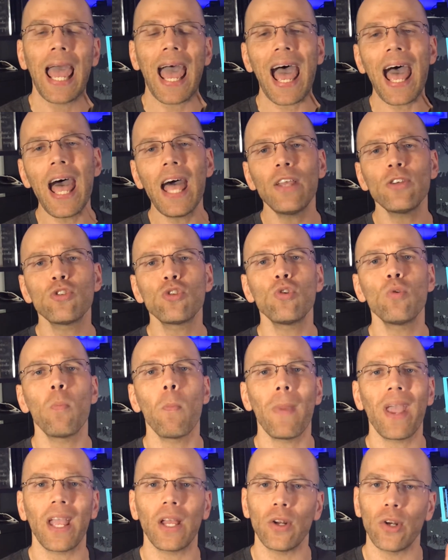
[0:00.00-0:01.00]
As you
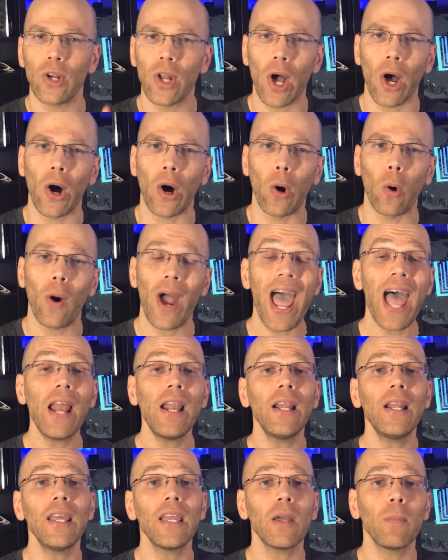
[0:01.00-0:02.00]
may know,
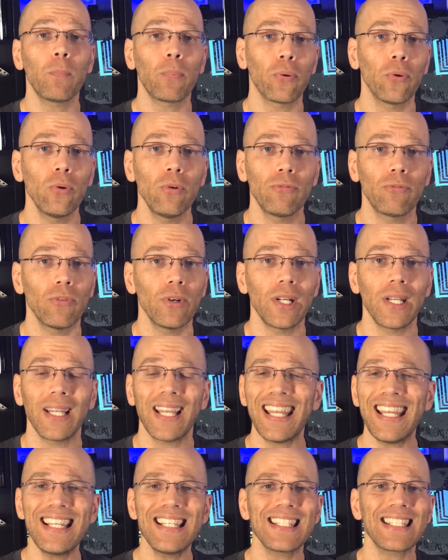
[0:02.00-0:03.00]
editing and
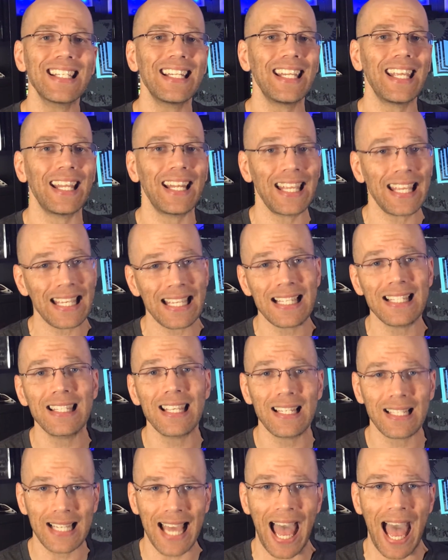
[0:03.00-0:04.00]
proofreading isn't an
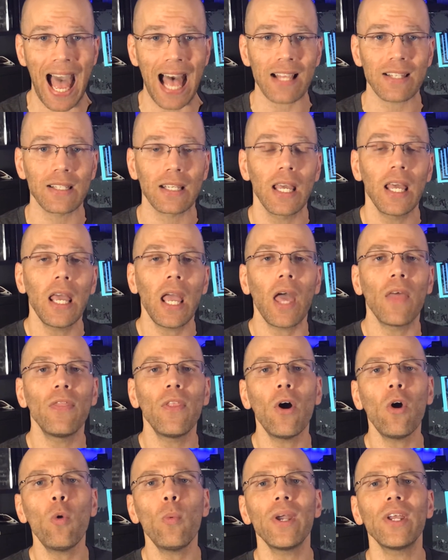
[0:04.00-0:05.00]
easy task, and
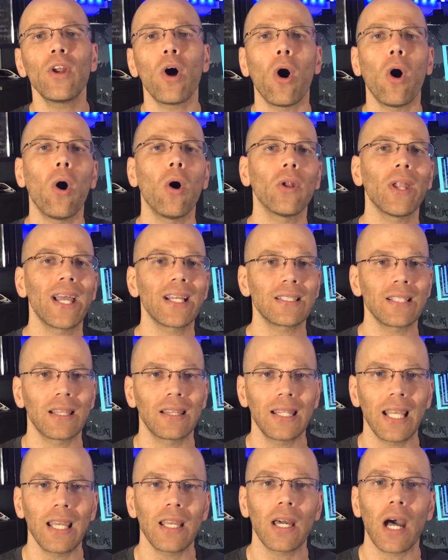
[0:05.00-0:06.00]
though we'd all like to
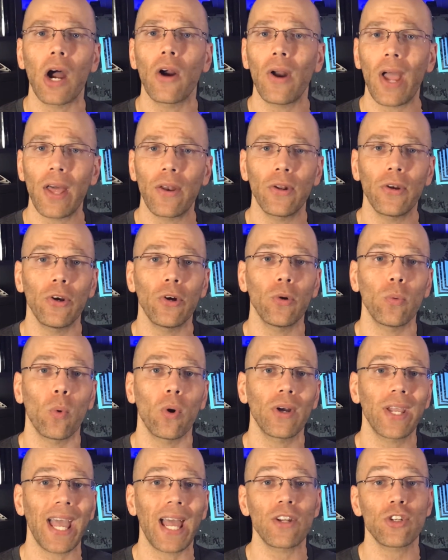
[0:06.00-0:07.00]
think our editor
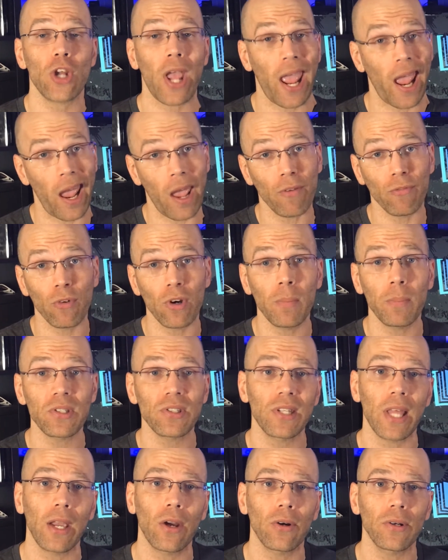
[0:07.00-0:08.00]
will catch every
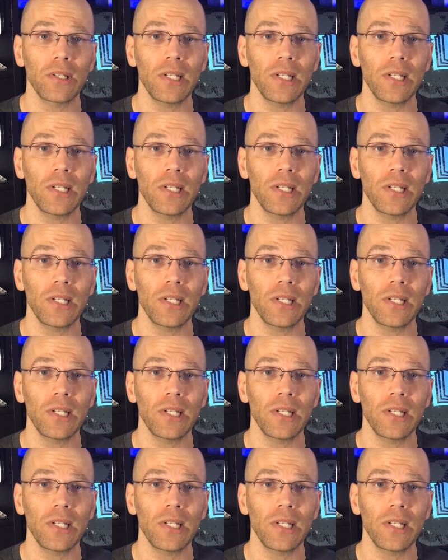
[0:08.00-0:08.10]
mistake or